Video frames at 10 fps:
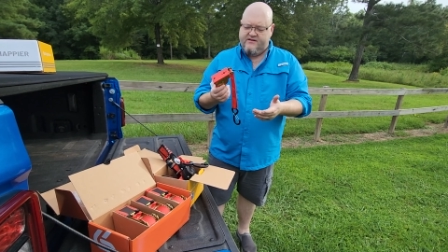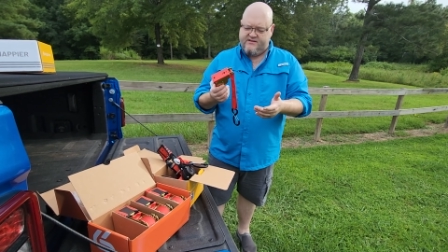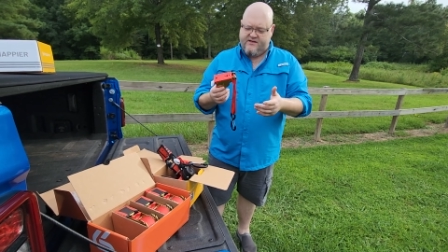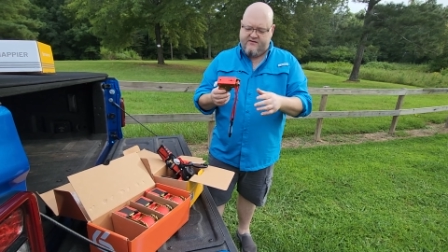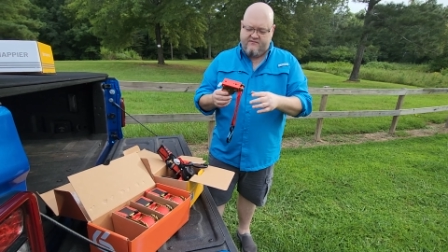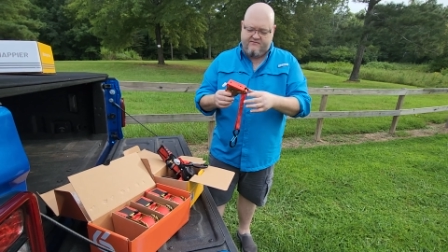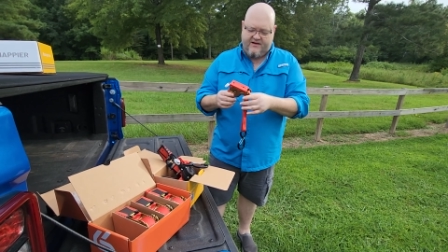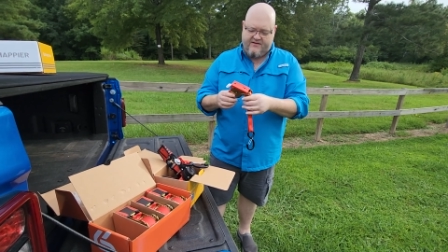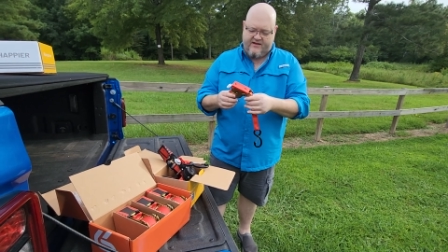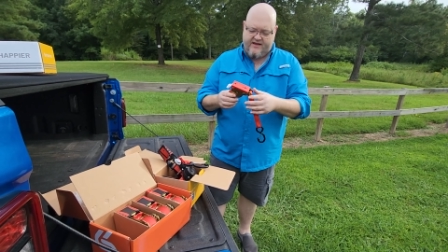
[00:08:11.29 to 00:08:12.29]
So
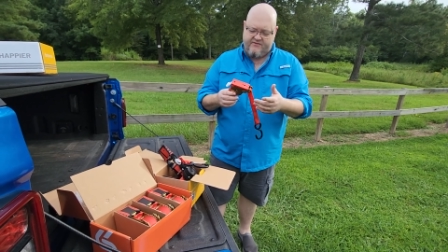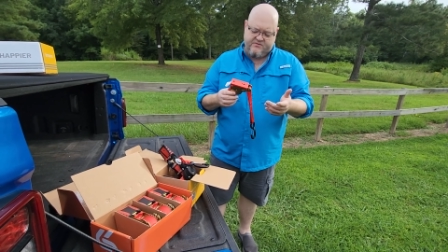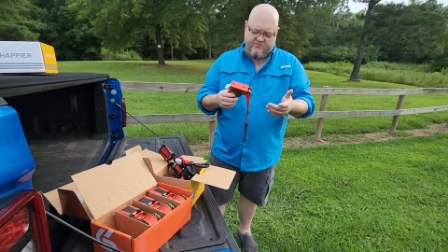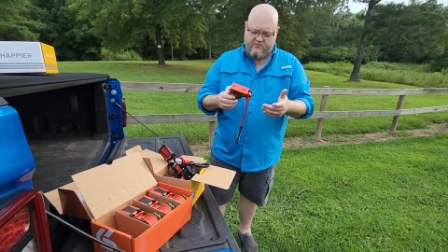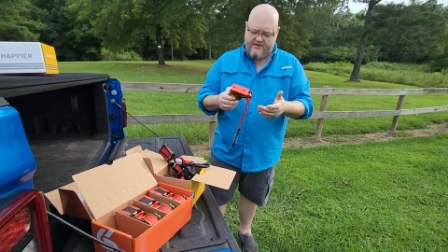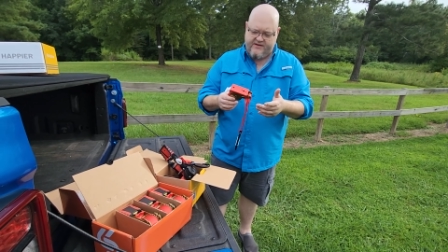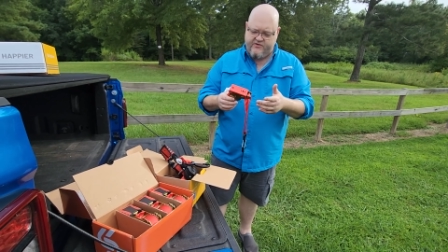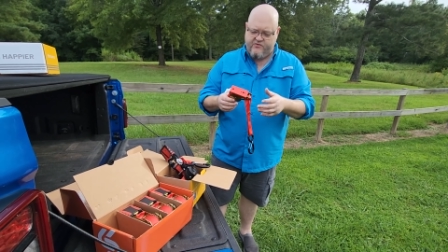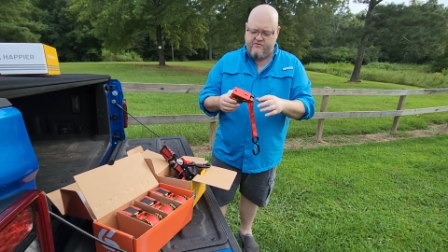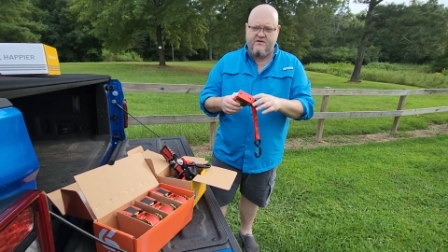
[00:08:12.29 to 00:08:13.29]
I thought that was really
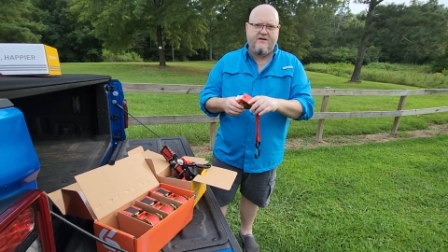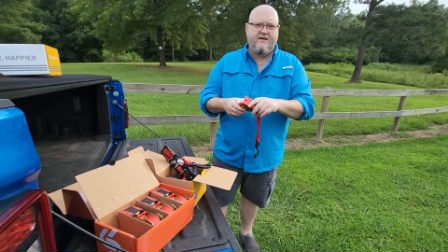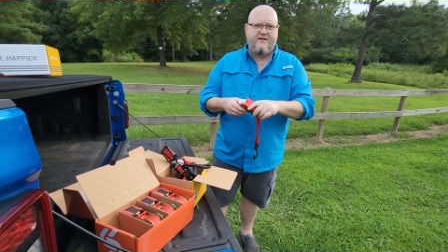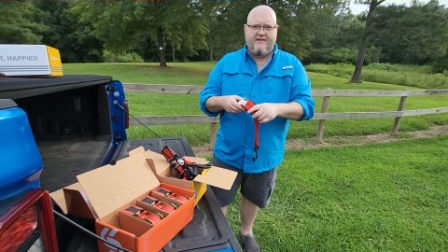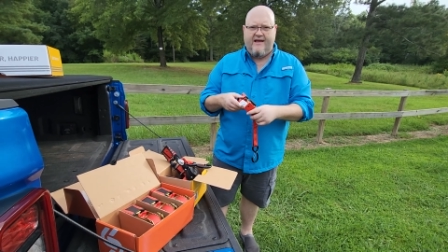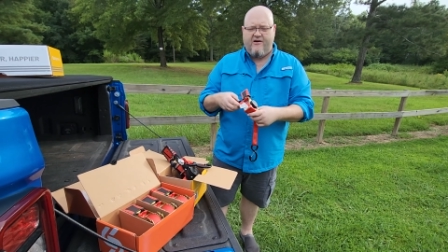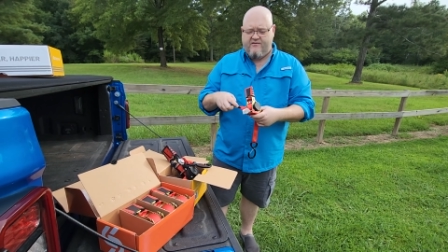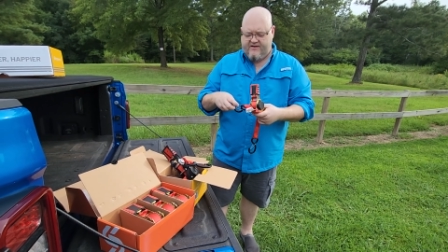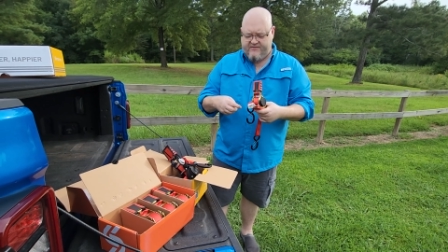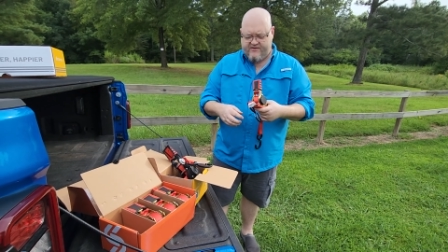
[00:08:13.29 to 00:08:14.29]
cool.
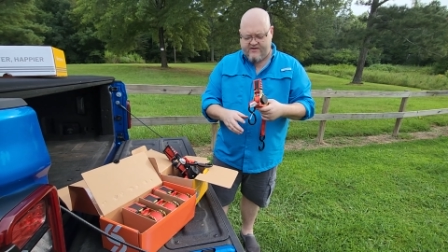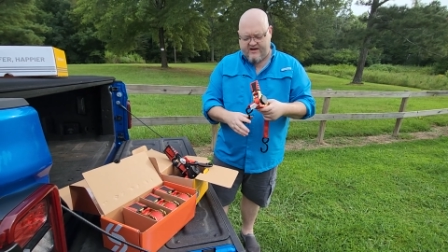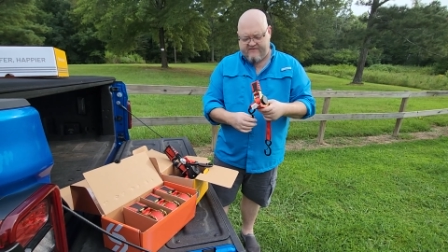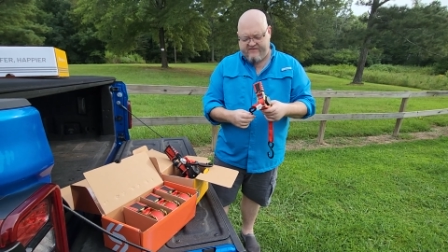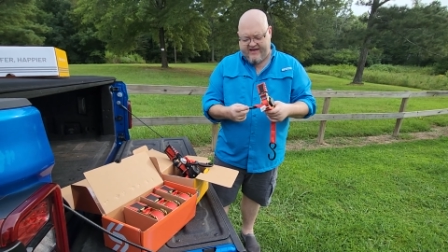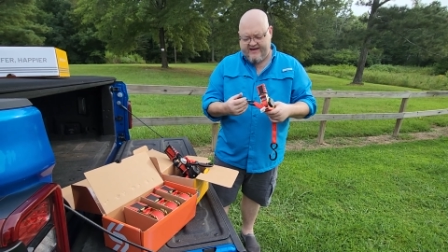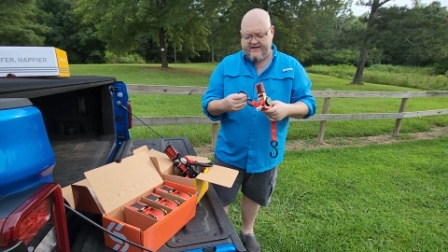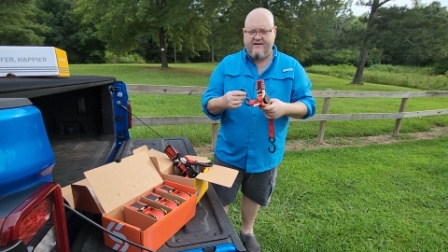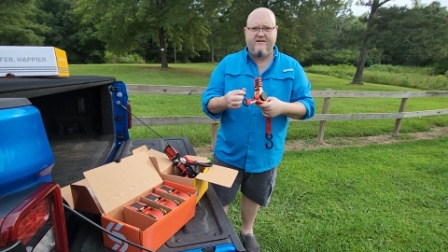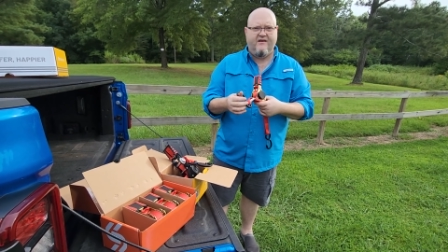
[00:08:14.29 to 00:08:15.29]
Now, if you're not a
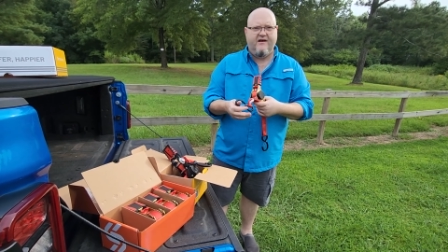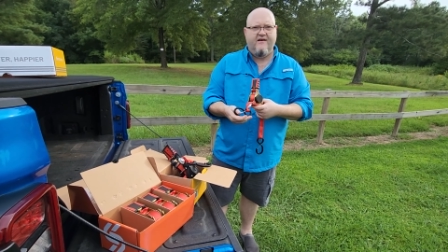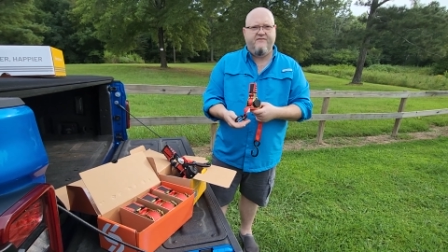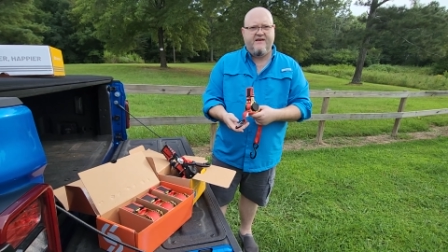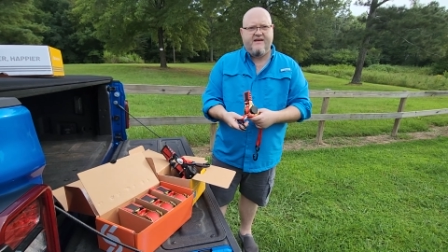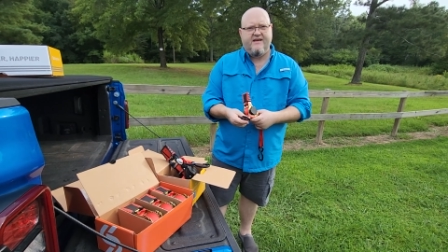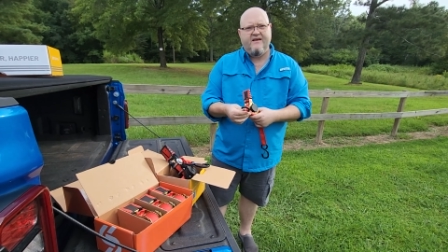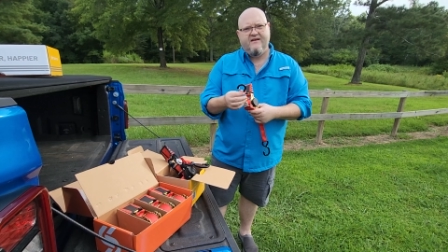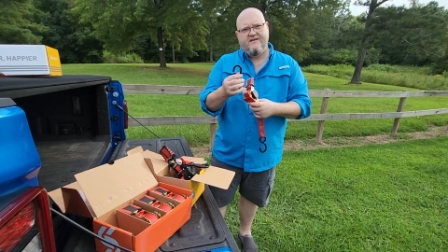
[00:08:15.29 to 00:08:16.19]
fan of the